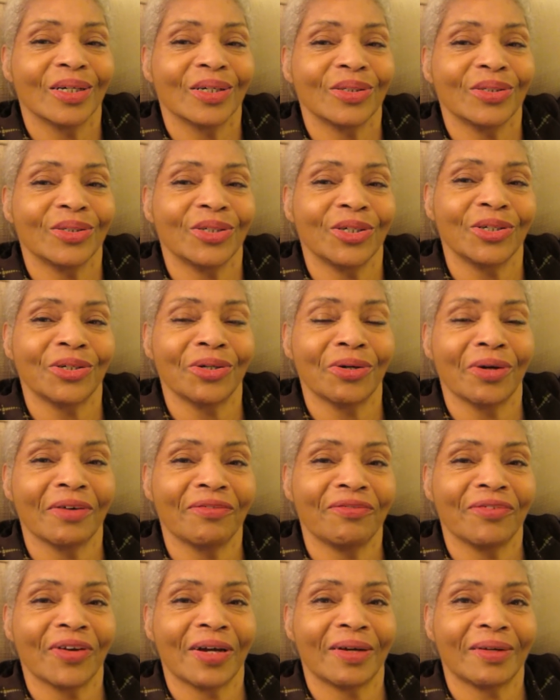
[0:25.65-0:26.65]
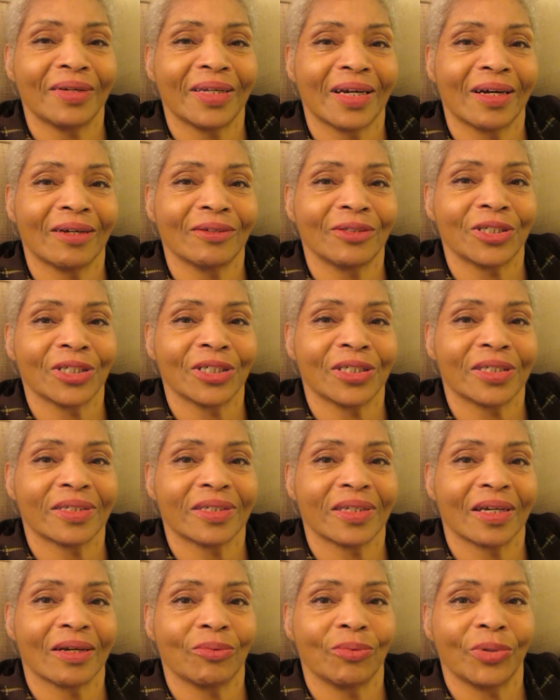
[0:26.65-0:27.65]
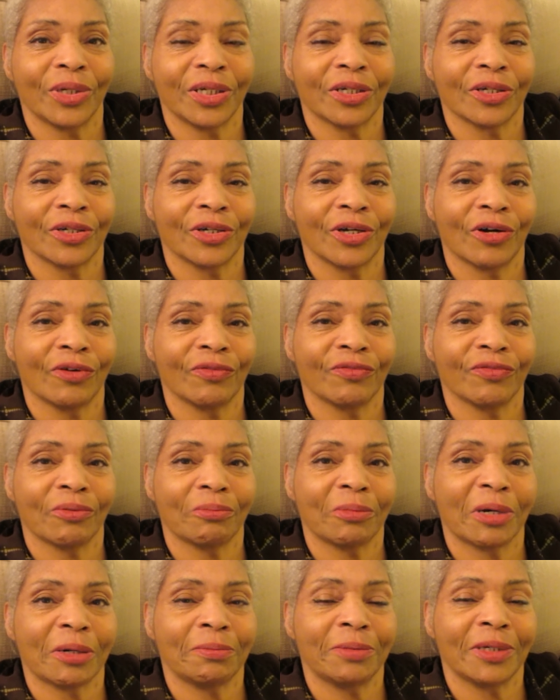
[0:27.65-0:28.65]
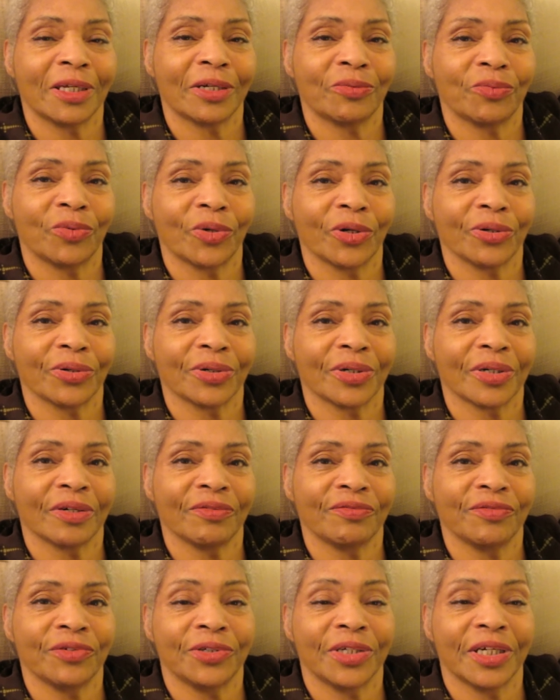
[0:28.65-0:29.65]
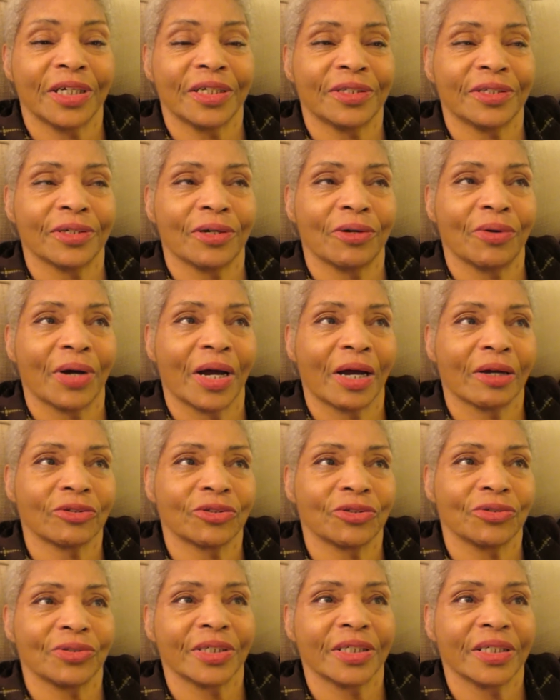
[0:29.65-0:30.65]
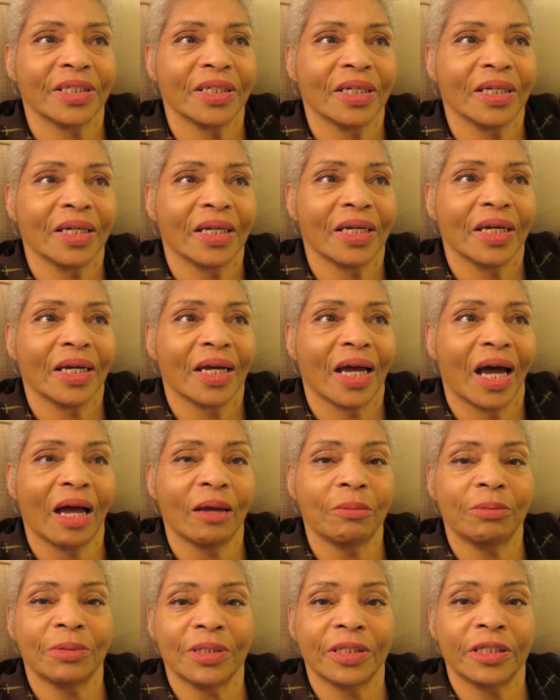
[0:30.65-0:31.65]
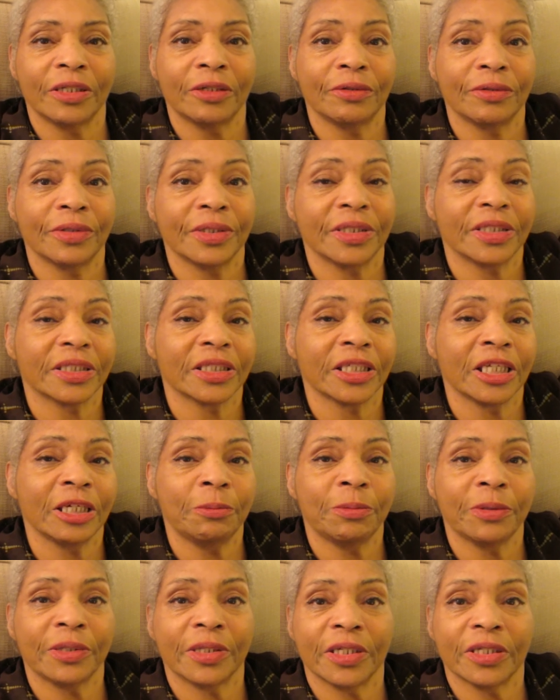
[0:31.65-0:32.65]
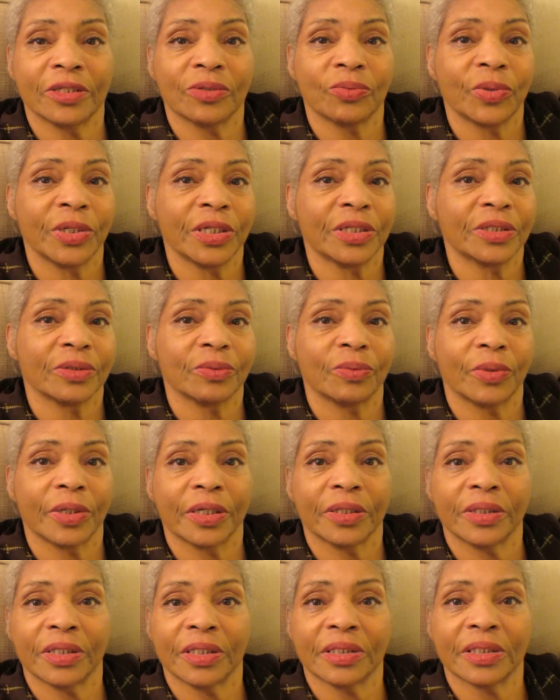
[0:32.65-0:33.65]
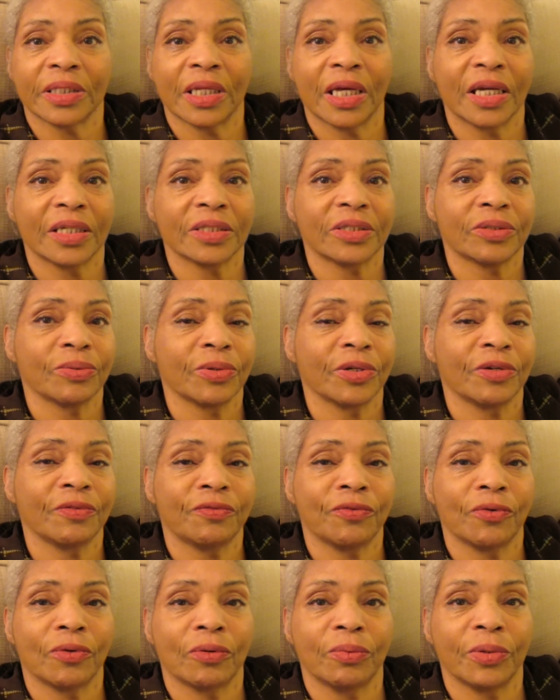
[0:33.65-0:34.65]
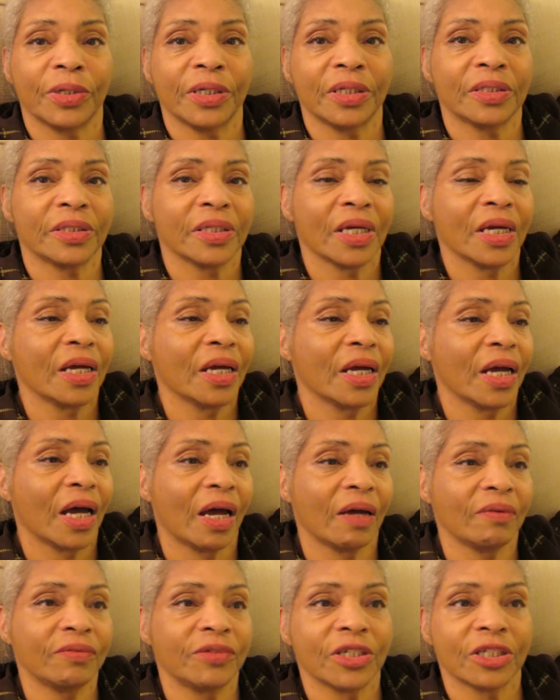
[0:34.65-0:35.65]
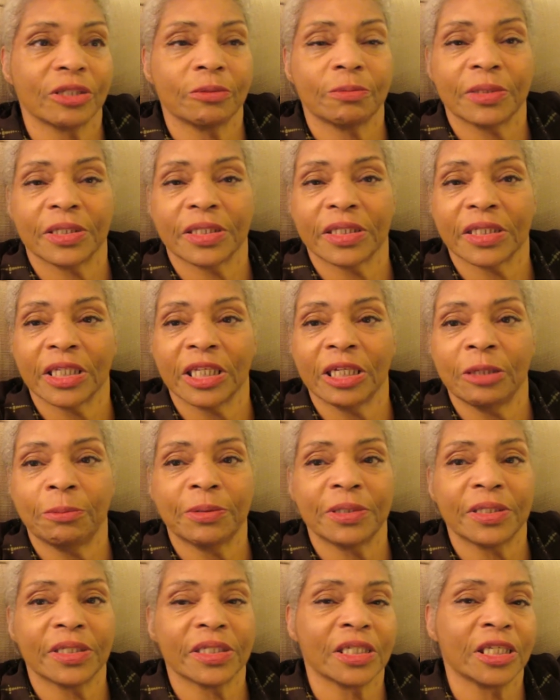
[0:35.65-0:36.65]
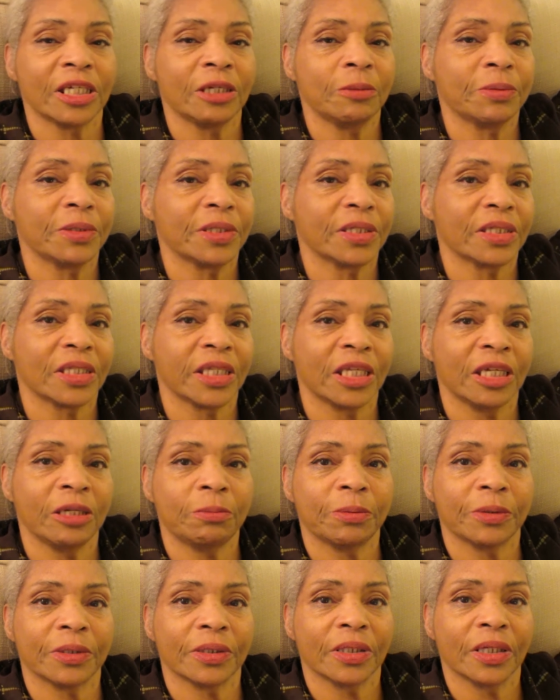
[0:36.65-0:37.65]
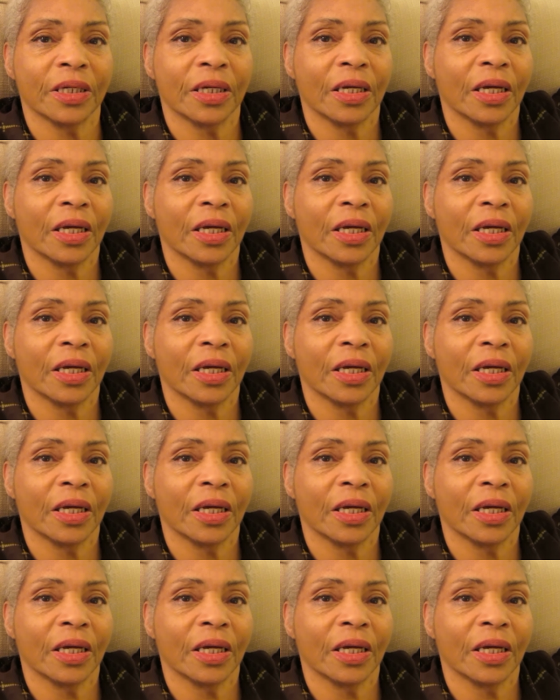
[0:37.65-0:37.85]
Do you know I found out just a week ago from my blood work, a few days ago actually I've been literally sleeping these weeks away. These last three or four weeks, I've just been sleeping, sleeping, sleeping.